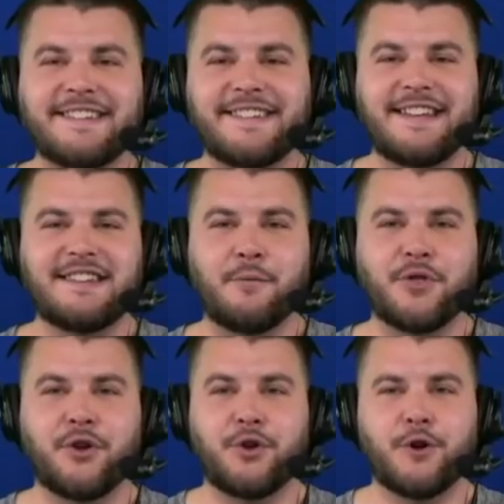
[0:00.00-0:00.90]
season with
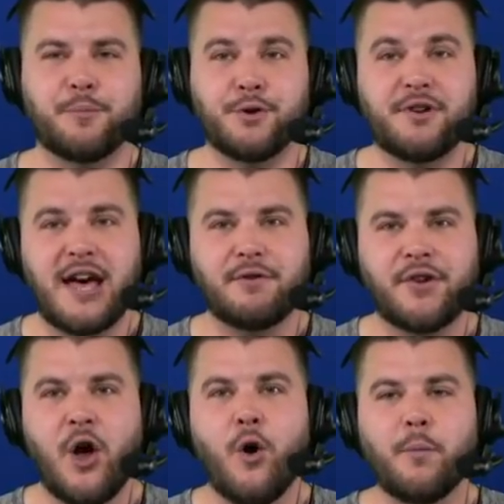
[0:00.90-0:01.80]
the Duke Blue Devils.
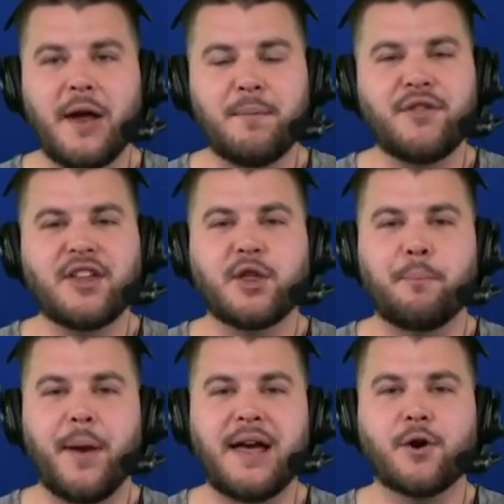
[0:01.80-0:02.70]
Or maybe you think the
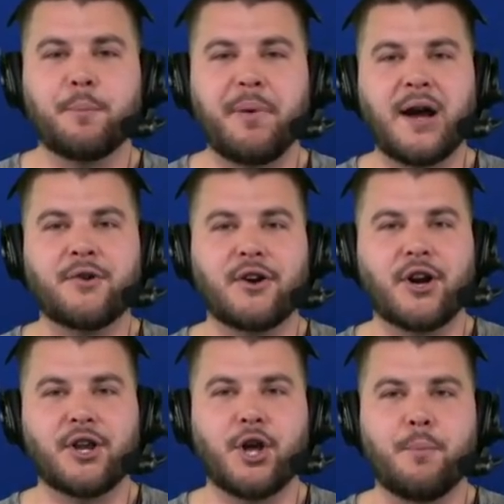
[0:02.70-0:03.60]
Baylor Bears are
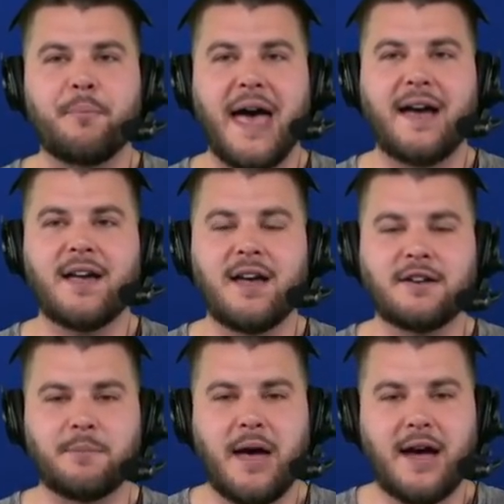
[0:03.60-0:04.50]
going to go back
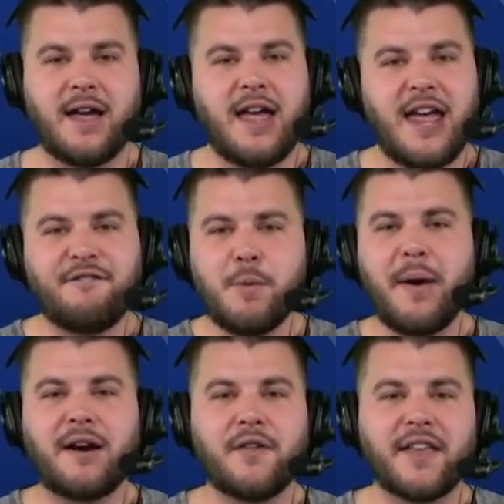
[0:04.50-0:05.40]
to back. If you
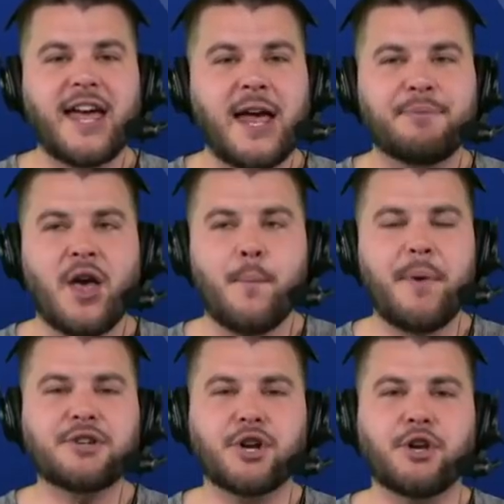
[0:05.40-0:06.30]
bet on the games,
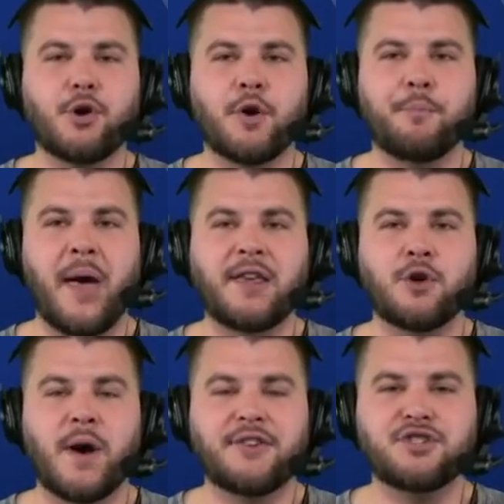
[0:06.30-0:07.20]
make sure you do with
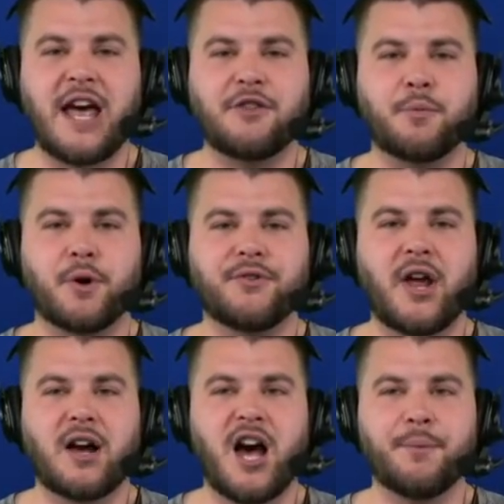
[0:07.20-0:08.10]
BetUS,
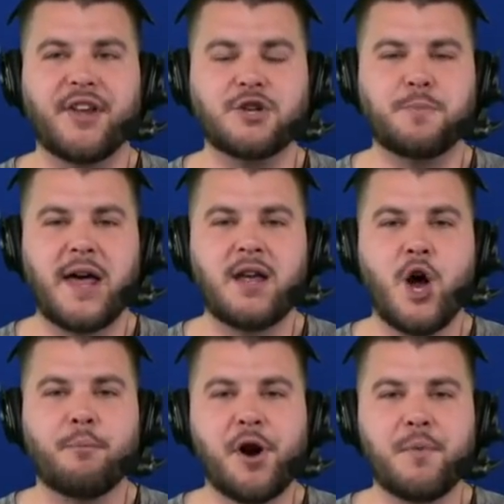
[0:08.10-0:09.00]
chatsports.com/bet,
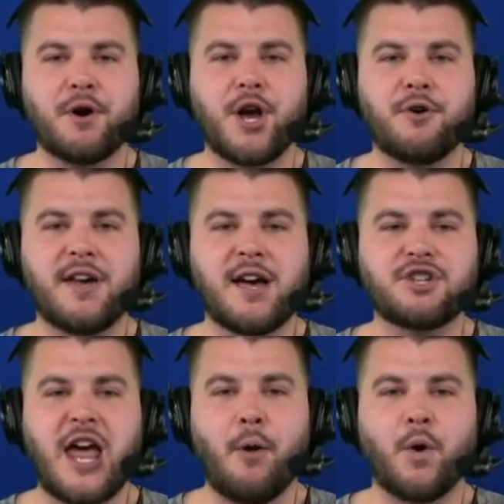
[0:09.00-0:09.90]
promo code
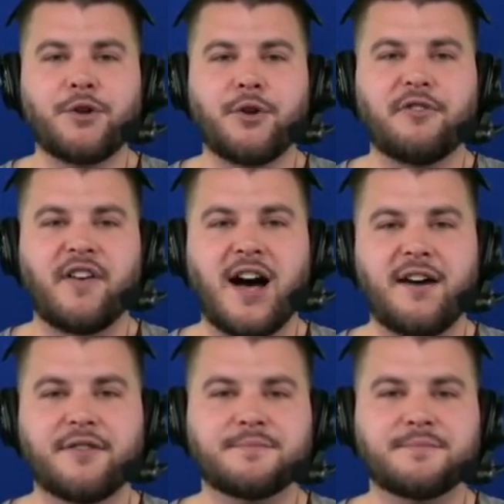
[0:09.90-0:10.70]
CHAT125.